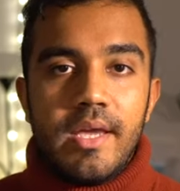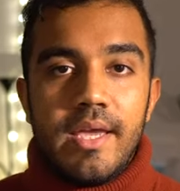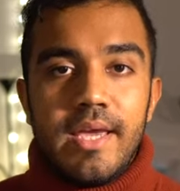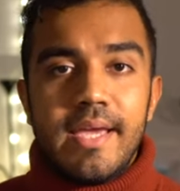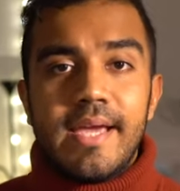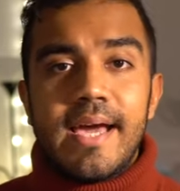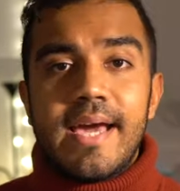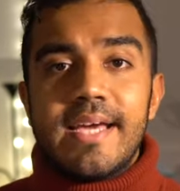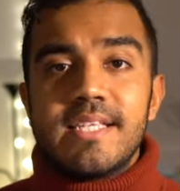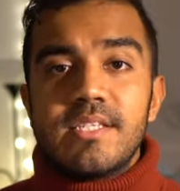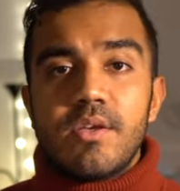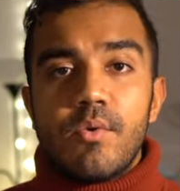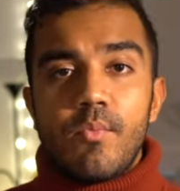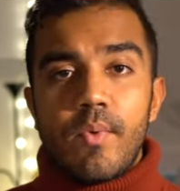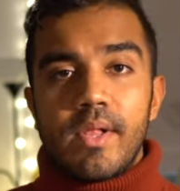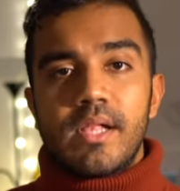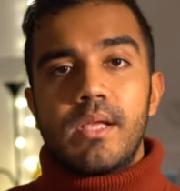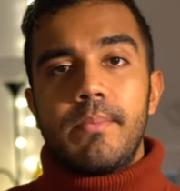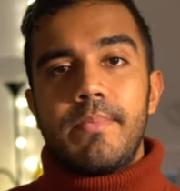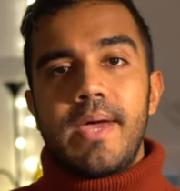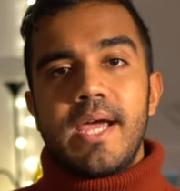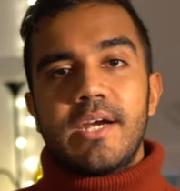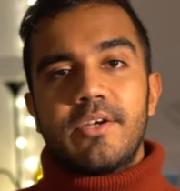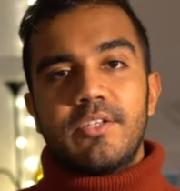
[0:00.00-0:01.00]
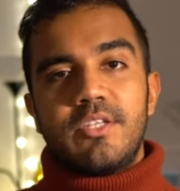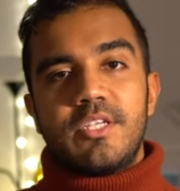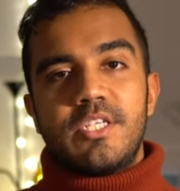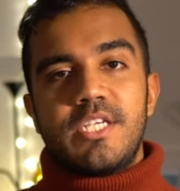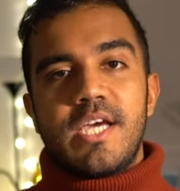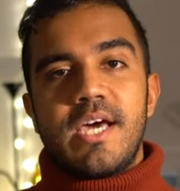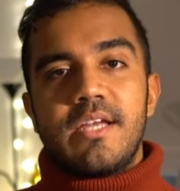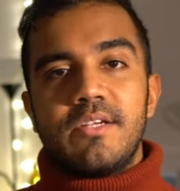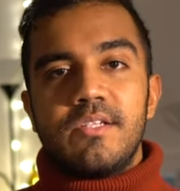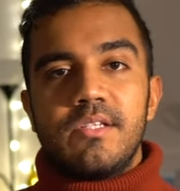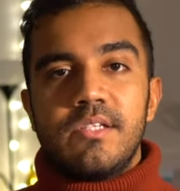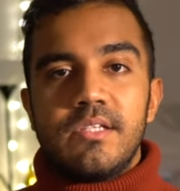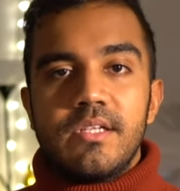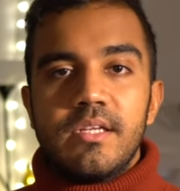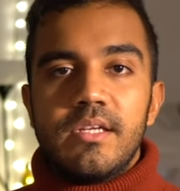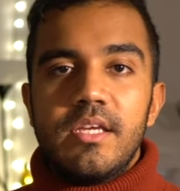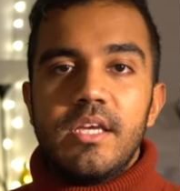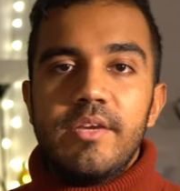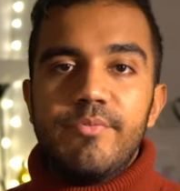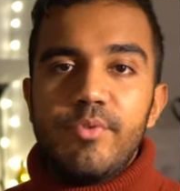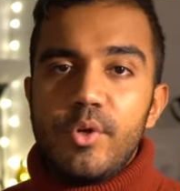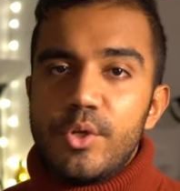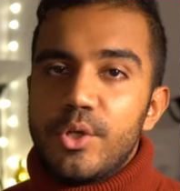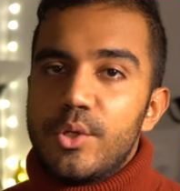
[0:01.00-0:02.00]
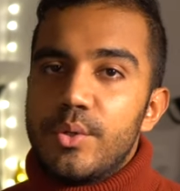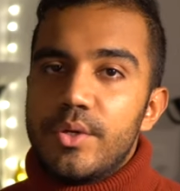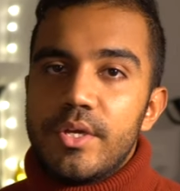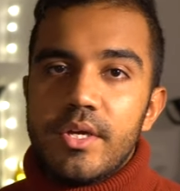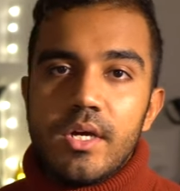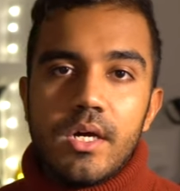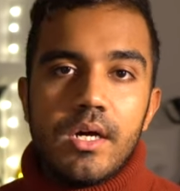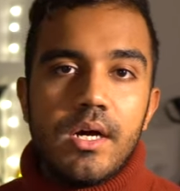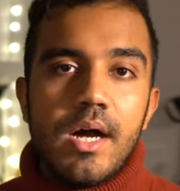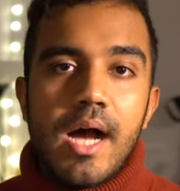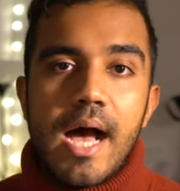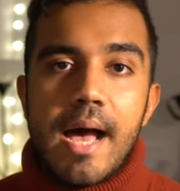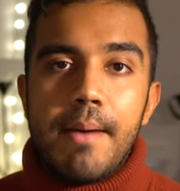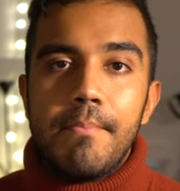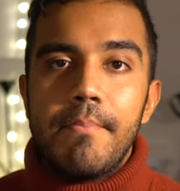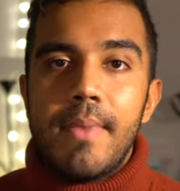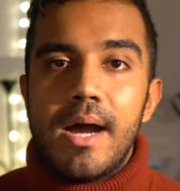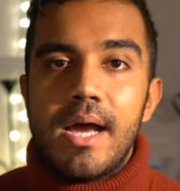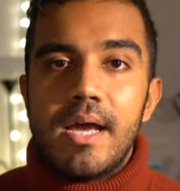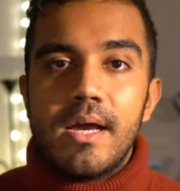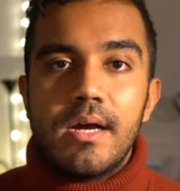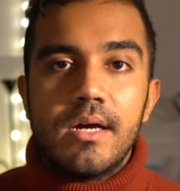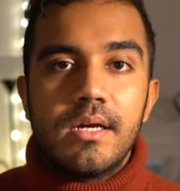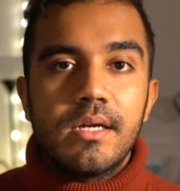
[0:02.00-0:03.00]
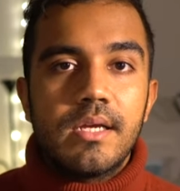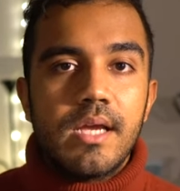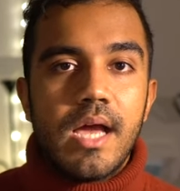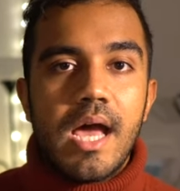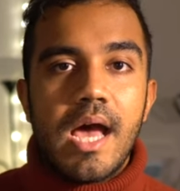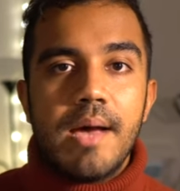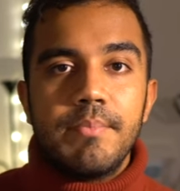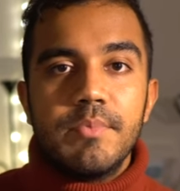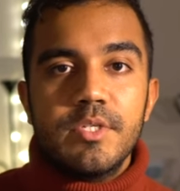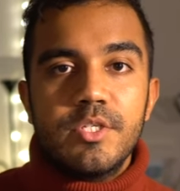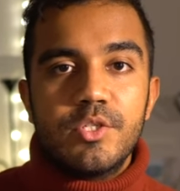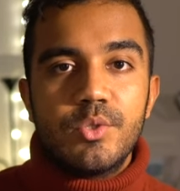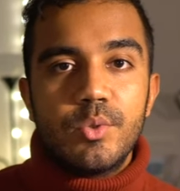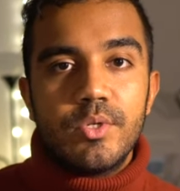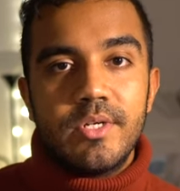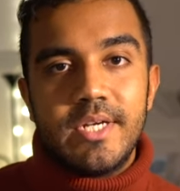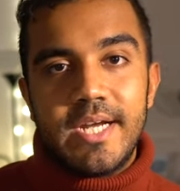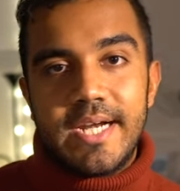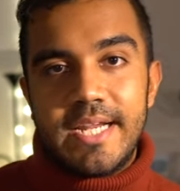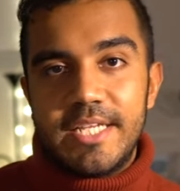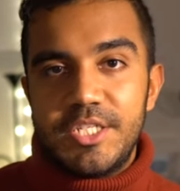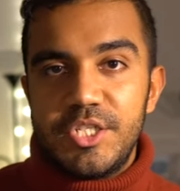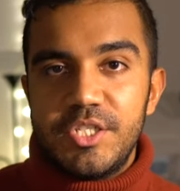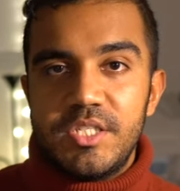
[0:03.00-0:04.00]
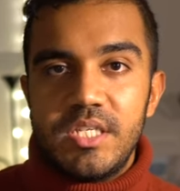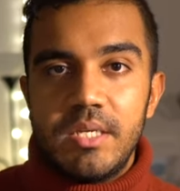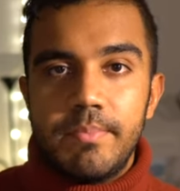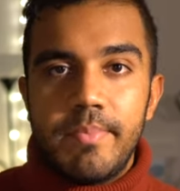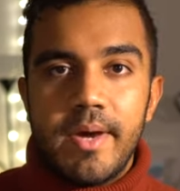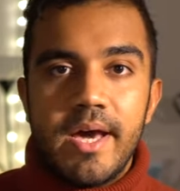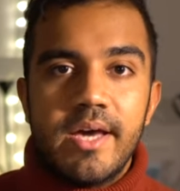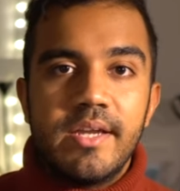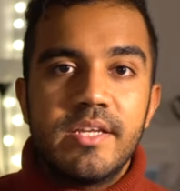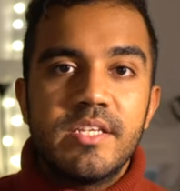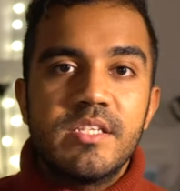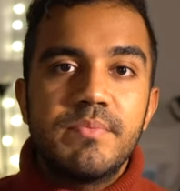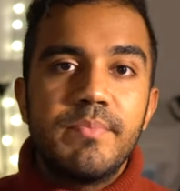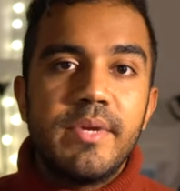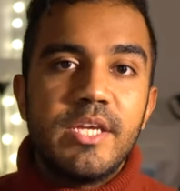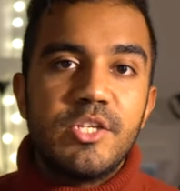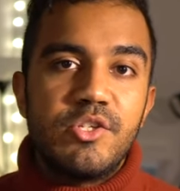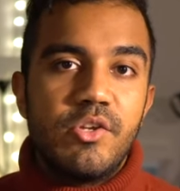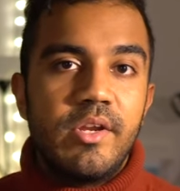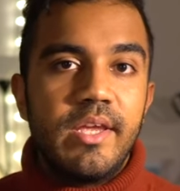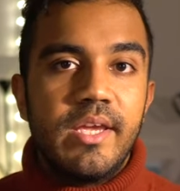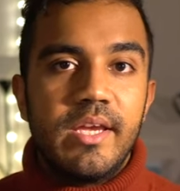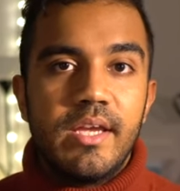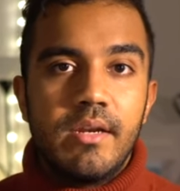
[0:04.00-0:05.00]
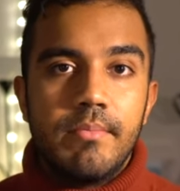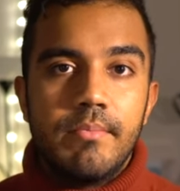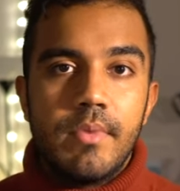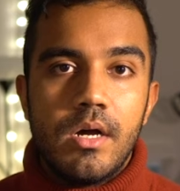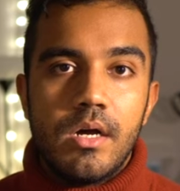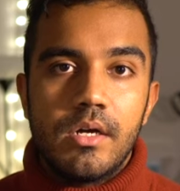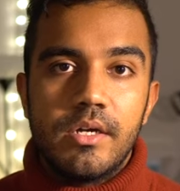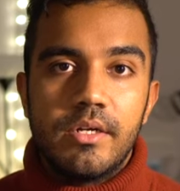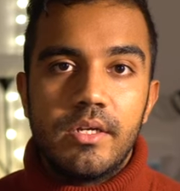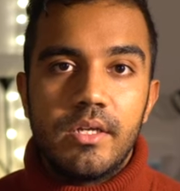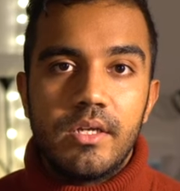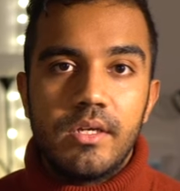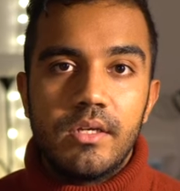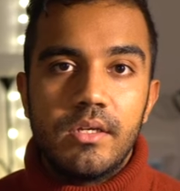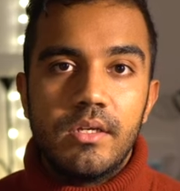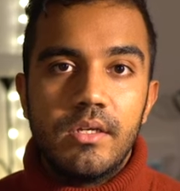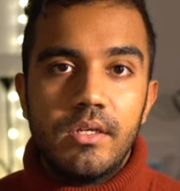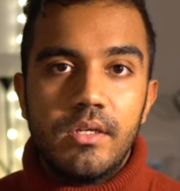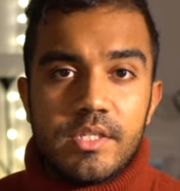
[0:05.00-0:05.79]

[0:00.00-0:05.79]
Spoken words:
Hey guys, welcome back to the channel. If you're new here, I'm Mayank. I'm a student at HEC Paris majoring in marketing.